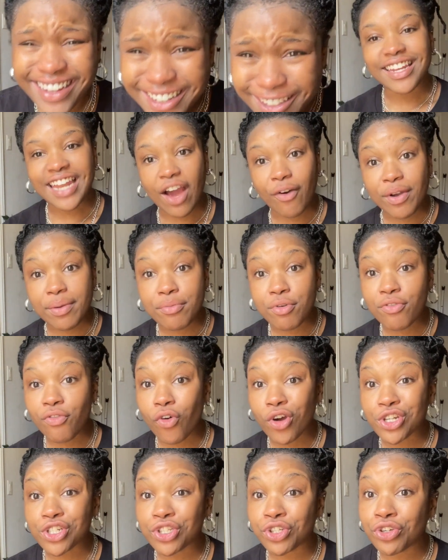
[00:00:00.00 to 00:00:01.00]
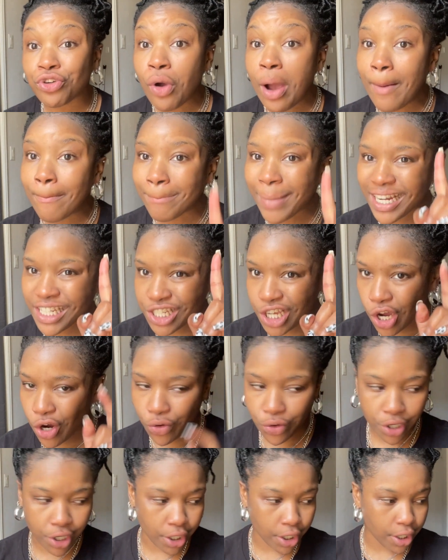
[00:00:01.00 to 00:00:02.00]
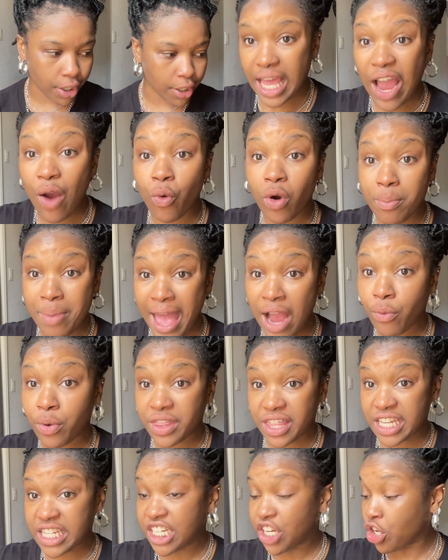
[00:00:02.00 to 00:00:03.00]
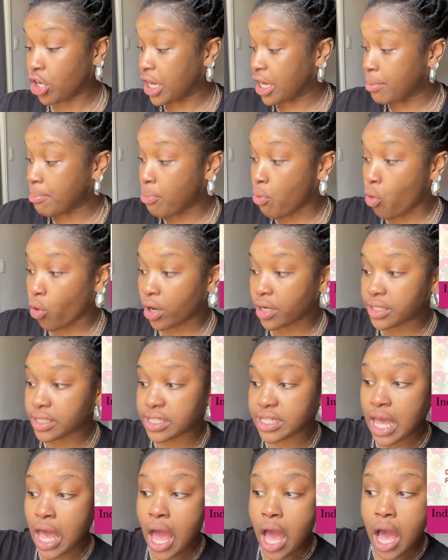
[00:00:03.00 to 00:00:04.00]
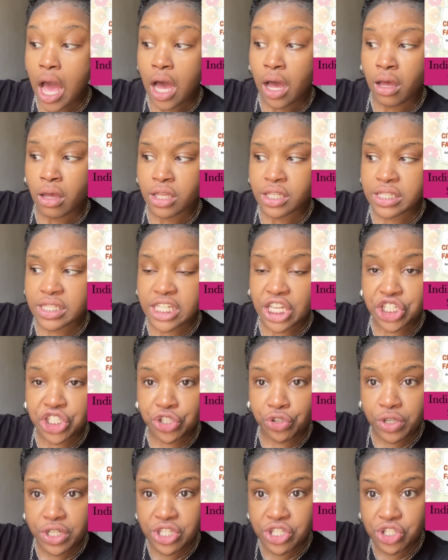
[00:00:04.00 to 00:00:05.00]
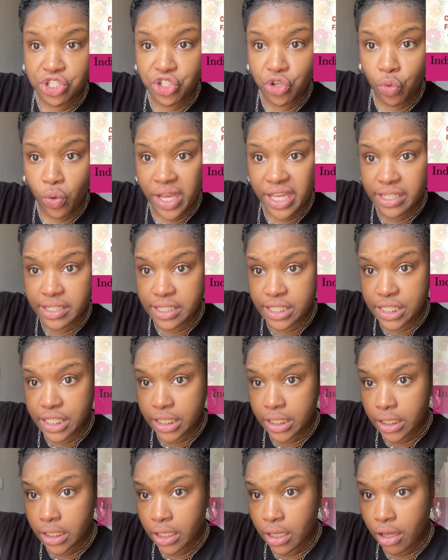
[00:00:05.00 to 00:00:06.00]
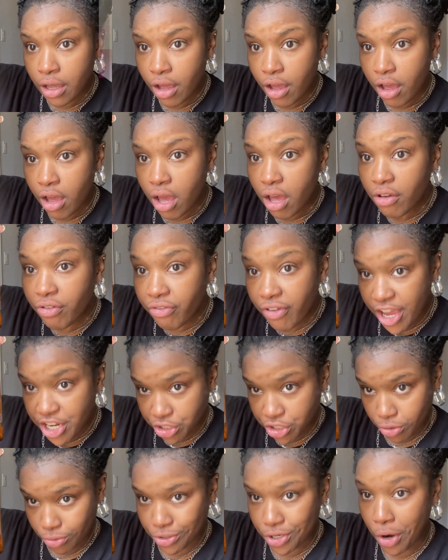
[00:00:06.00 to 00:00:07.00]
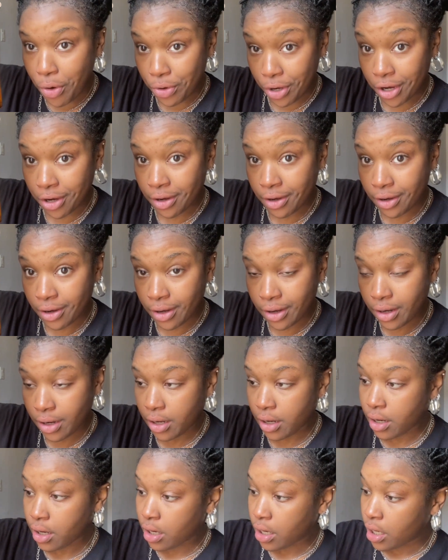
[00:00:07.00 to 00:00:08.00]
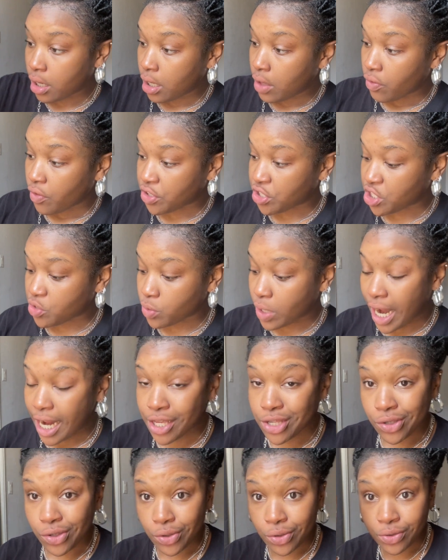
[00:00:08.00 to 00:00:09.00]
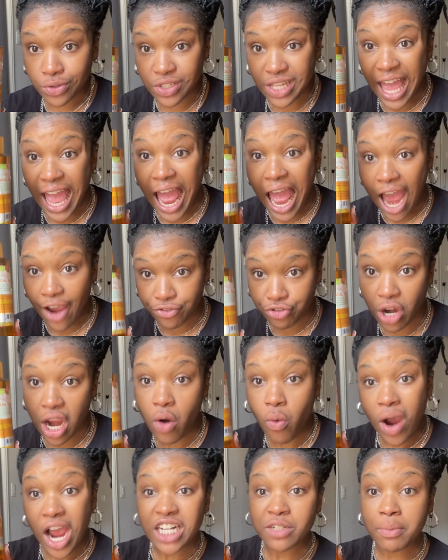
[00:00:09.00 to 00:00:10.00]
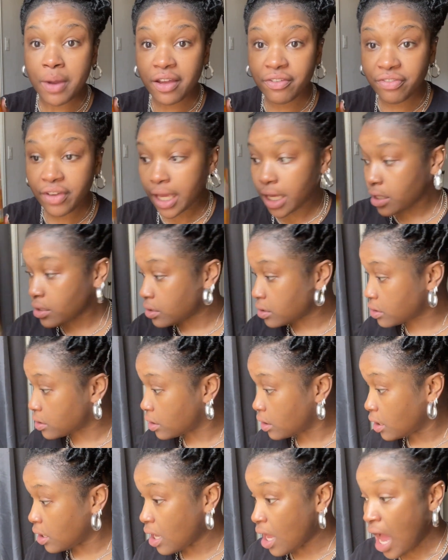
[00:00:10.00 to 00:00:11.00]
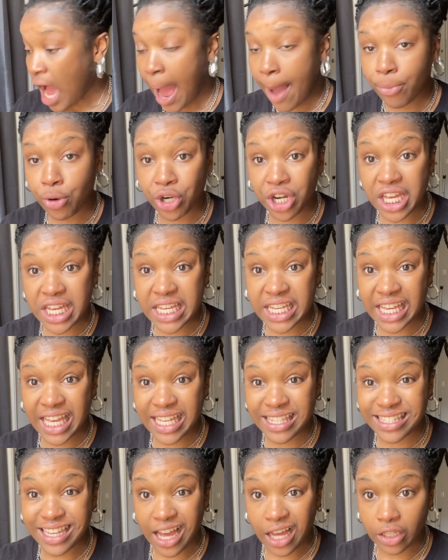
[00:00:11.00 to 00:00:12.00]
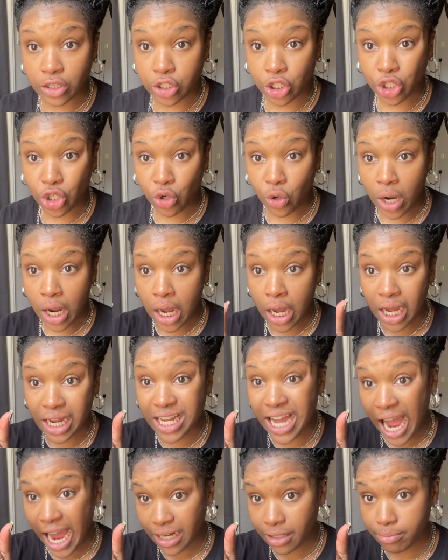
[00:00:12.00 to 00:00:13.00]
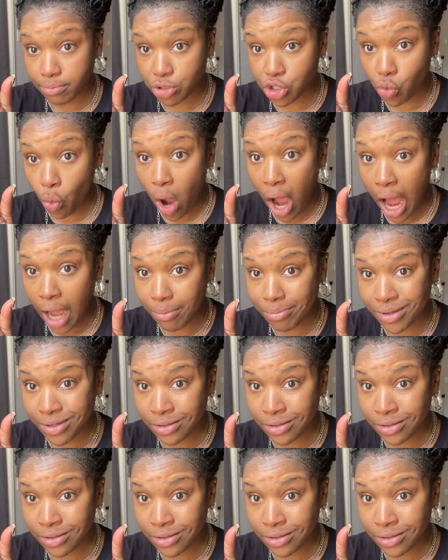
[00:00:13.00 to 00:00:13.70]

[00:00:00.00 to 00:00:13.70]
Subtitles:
Now we move on to my toner. And we're back with Indira Imports Citrus Twist Facial Toner. This is what I use after I wash my face. I'm gonna get a little cotton swab.